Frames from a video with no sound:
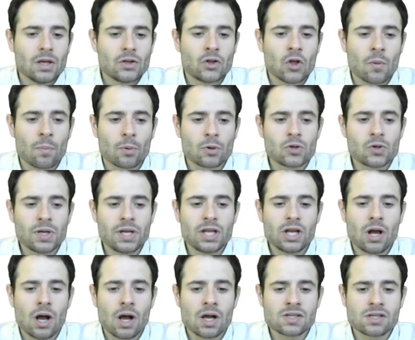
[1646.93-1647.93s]
The opportunity
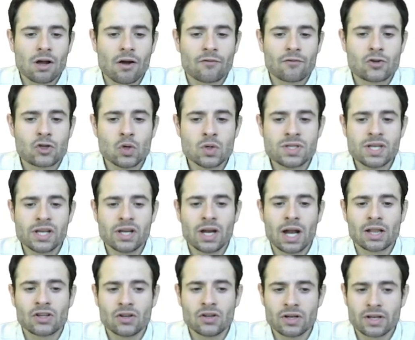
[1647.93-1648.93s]
cost of choosing an
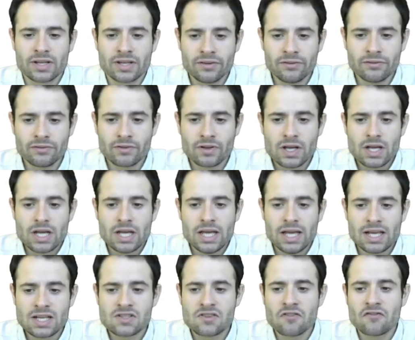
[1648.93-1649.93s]
alternative
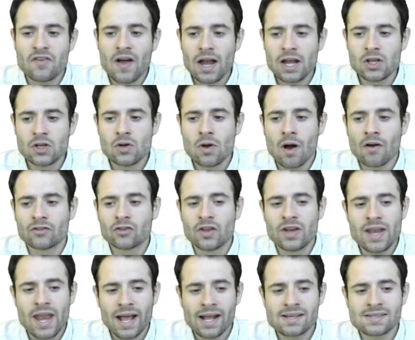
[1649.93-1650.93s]
is the value of the
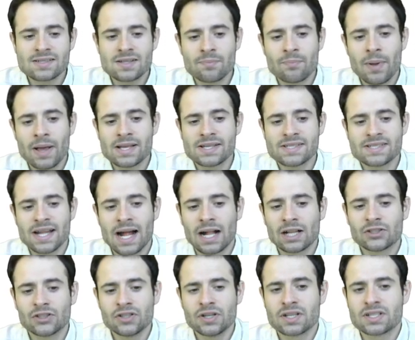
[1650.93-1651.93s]
next best
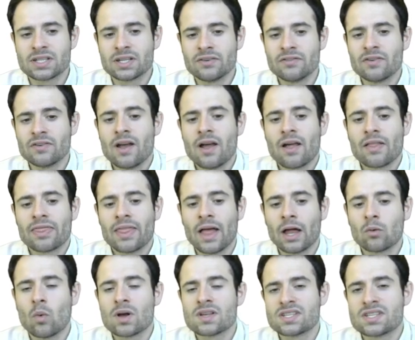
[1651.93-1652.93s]
alternative
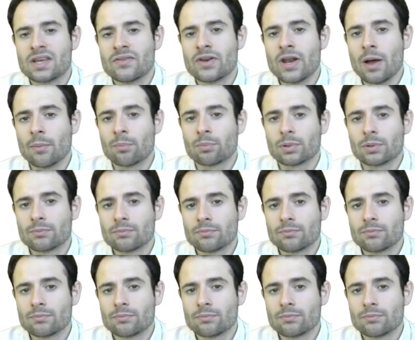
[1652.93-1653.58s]
that was given up.